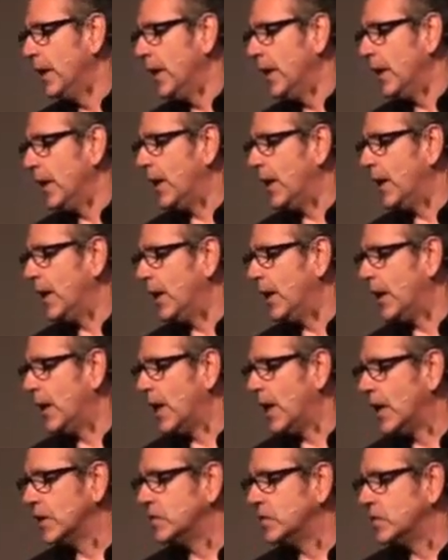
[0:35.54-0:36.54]

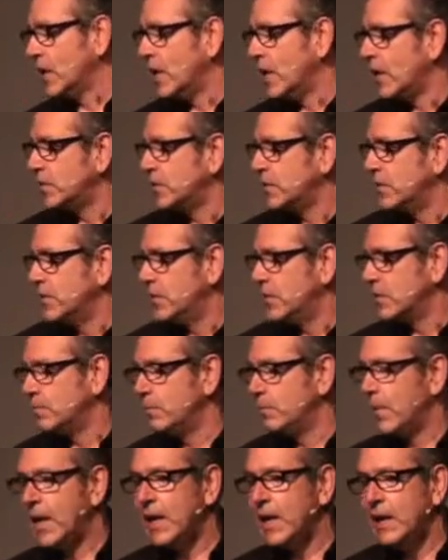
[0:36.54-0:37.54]
I started this
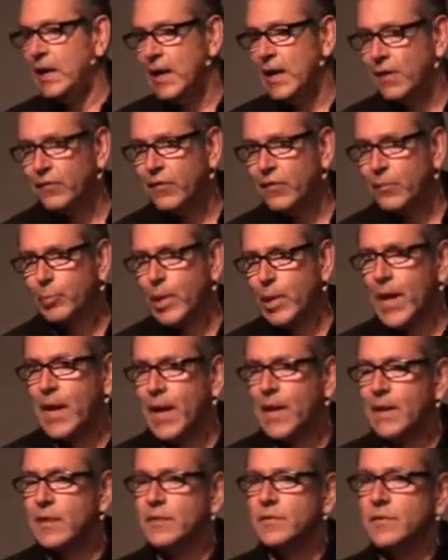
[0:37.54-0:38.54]
mania for
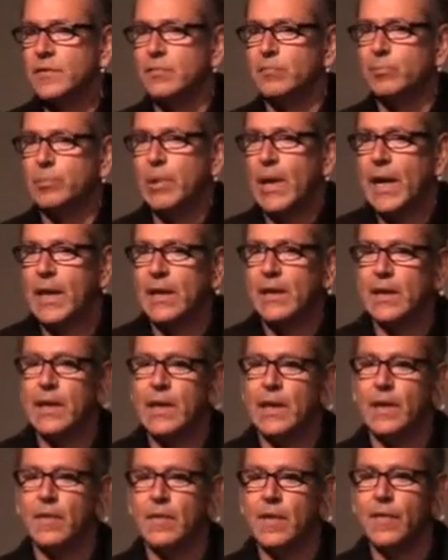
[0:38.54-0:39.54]
brands and
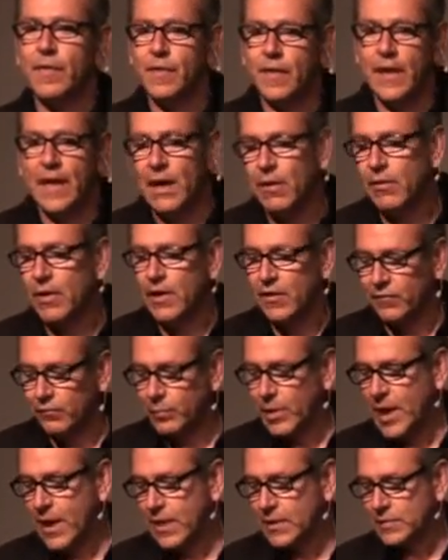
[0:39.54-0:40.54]
branding and the theory of
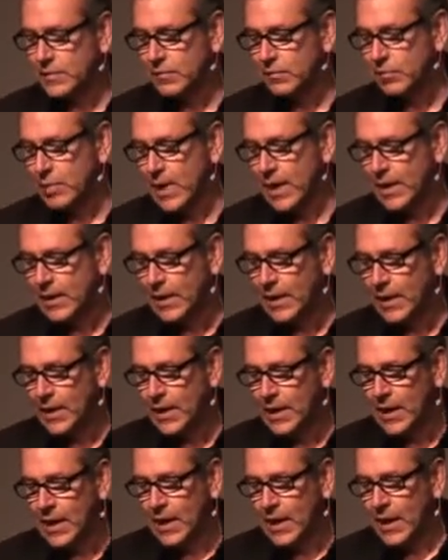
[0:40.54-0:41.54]
brands and branding
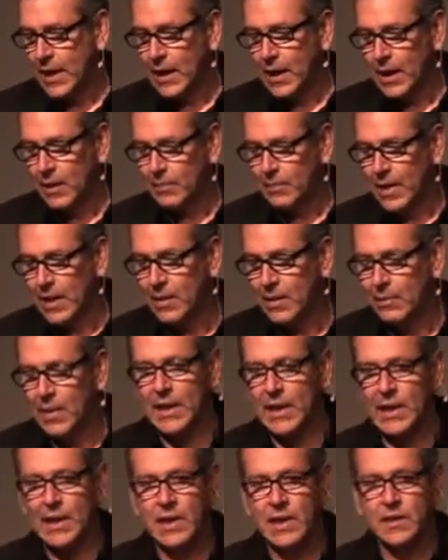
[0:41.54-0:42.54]
many,
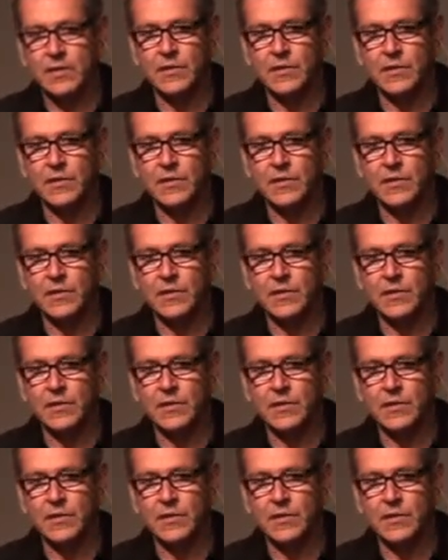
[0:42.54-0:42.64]
many years